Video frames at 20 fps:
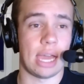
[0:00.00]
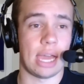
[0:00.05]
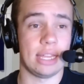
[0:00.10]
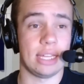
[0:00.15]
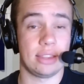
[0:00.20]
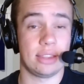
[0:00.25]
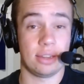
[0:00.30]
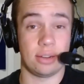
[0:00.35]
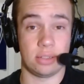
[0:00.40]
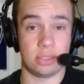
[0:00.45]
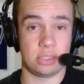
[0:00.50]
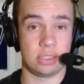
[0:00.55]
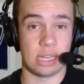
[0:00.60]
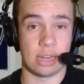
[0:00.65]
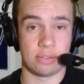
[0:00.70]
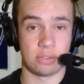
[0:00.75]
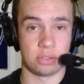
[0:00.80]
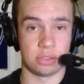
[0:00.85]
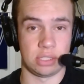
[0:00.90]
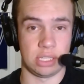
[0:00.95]
I think there are
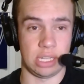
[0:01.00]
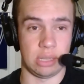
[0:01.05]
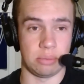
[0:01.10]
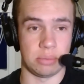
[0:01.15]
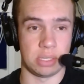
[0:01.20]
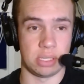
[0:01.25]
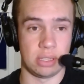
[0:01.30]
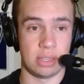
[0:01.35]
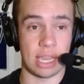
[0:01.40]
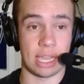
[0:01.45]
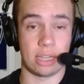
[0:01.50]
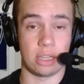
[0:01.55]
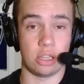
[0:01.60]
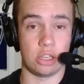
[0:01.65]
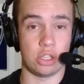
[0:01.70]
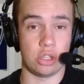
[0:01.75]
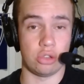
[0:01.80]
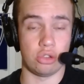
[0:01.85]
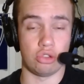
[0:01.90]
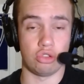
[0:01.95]
several teams that
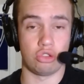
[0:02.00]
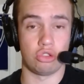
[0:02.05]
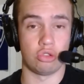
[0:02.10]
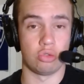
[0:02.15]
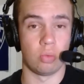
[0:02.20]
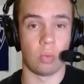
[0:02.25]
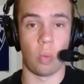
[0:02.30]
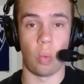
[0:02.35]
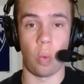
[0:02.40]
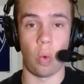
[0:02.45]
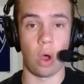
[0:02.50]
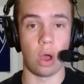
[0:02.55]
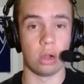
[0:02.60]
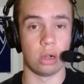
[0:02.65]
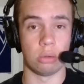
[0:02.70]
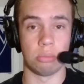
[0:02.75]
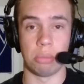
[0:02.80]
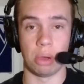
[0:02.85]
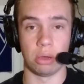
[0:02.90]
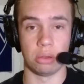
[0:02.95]
could use
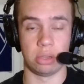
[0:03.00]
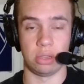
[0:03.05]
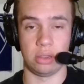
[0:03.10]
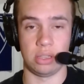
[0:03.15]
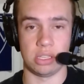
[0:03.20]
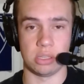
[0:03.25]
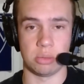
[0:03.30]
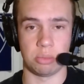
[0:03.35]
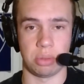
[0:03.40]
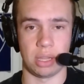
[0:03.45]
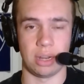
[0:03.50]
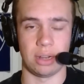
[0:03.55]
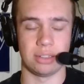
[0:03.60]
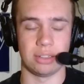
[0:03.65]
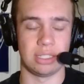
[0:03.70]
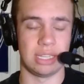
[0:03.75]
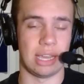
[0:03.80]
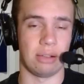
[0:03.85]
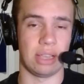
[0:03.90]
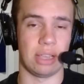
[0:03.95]
one or both of these
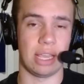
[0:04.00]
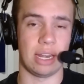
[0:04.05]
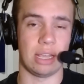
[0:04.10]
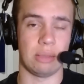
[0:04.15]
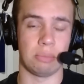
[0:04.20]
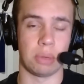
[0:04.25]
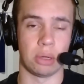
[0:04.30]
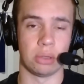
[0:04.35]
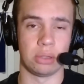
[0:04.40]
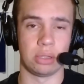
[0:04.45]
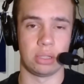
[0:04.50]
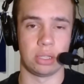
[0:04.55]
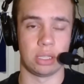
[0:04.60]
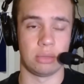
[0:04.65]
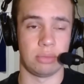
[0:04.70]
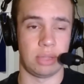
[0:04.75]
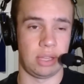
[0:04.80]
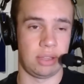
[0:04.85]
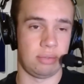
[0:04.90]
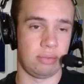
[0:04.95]
players. Now, getting both of
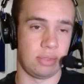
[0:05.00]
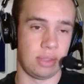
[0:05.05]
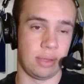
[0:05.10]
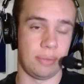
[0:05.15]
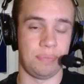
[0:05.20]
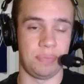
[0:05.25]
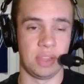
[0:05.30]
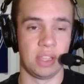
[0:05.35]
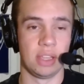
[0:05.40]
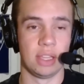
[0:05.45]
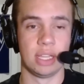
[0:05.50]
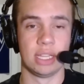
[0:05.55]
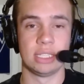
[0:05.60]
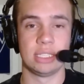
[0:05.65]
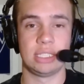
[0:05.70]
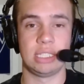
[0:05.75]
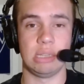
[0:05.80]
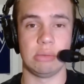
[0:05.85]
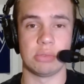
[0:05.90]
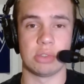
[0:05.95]
them, that
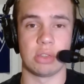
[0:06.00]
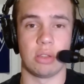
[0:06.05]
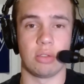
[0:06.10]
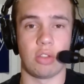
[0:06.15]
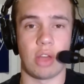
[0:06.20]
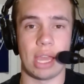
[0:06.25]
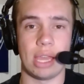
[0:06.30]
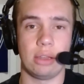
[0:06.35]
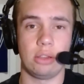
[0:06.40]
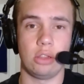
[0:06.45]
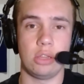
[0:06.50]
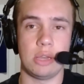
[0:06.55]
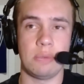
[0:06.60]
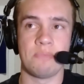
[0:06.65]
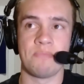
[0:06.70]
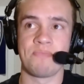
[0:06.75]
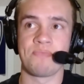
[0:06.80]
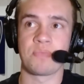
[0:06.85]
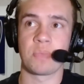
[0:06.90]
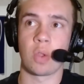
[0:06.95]
seems
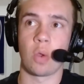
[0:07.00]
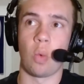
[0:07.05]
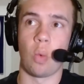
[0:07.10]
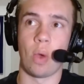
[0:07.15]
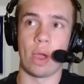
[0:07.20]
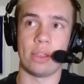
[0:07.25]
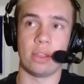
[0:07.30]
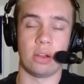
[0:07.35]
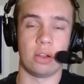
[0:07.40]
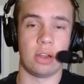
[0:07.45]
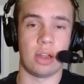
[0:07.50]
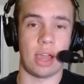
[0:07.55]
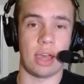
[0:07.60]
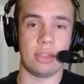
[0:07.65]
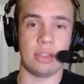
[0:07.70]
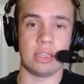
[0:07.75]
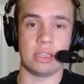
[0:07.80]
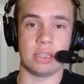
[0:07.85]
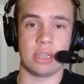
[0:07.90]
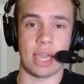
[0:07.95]
unlikely. Whether or
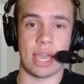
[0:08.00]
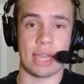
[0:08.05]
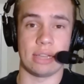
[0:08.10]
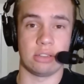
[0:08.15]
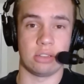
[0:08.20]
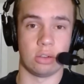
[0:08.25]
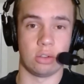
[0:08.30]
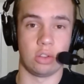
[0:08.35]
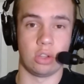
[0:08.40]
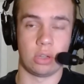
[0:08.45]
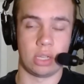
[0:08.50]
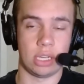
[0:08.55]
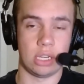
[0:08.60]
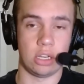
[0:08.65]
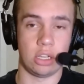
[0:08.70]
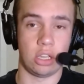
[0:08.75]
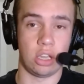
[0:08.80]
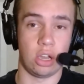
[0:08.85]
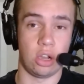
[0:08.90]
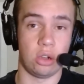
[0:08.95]
not these guys are
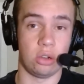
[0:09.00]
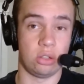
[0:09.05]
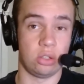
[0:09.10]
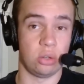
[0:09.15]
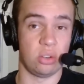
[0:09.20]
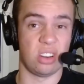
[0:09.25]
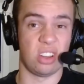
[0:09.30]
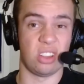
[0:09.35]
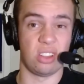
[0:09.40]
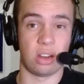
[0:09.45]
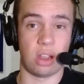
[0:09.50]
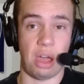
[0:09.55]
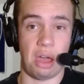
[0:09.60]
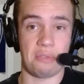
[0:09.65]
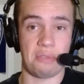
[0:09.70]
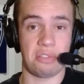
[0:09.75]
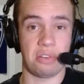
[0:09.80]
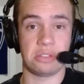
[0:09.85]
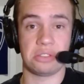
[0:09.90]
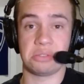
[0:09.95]
looking to go to another
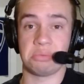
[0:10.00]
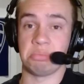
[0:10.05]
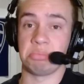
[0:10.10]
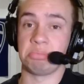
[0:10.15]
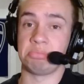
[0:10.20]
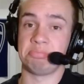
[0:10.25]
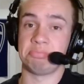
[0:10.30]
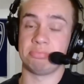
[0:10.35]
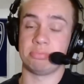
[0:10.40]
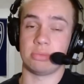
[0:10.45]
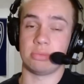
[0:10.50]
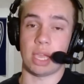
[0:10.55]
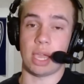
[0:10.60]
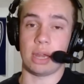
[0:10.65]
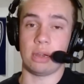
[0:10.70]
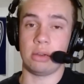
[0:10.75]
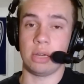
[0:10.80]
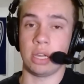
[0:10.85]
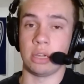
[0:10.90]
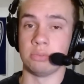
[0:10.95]
conference,
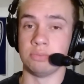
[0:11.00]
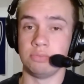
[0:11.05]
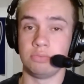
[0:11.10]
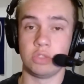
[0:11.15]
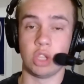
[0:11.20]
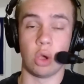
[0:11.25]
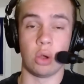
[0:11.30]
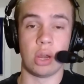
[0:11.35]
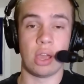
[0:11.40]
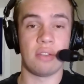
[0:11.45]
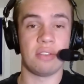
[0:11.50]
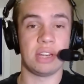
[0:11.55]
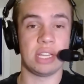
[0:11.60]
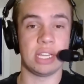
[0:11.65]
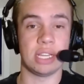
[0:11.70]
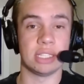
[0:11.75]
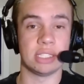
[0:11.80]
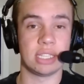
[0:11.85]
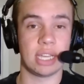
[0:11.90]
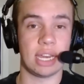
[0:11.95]
I don't know. Don't have
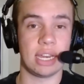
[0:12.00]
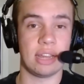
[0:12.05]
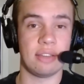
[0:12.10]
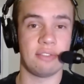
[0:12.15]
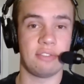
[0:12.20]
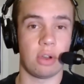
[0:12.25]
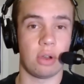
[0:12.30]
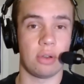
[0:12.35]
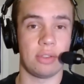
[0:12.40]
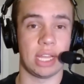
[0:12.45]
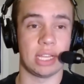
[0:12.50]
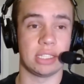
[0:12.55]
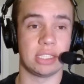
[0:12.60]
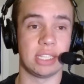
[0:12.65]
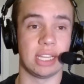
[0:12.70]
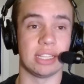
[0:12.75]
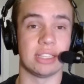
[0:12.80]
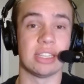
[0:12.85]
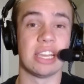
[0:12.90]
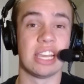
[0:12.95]
any inside info in that
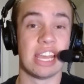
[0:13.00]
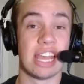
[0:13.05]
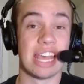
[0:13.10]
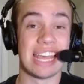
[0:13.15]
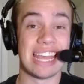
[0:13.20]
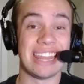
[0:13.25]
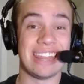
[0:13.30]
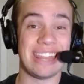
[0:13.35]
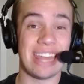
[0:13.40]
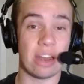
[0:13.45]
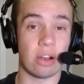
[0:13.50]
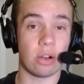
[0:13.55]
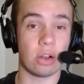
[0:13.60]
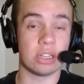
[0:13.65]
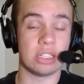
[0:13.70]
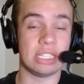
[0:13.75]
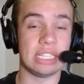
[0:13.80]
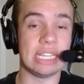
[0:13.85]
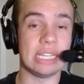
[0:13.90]
sense. There are